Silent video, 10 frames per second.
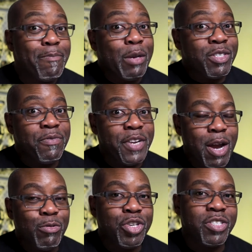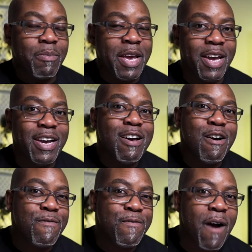post a video just up here
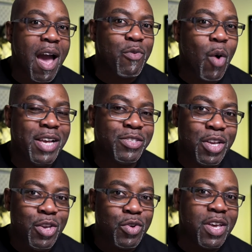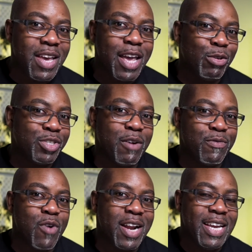of 5 ways that you can get yourself
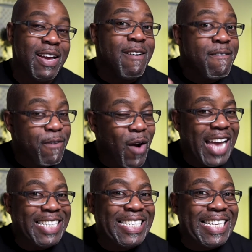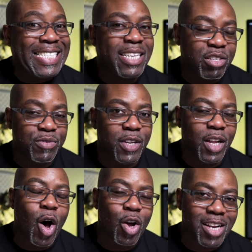ready for a
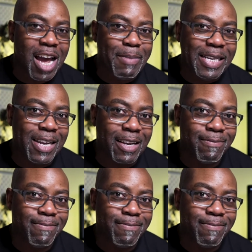successful online meeting.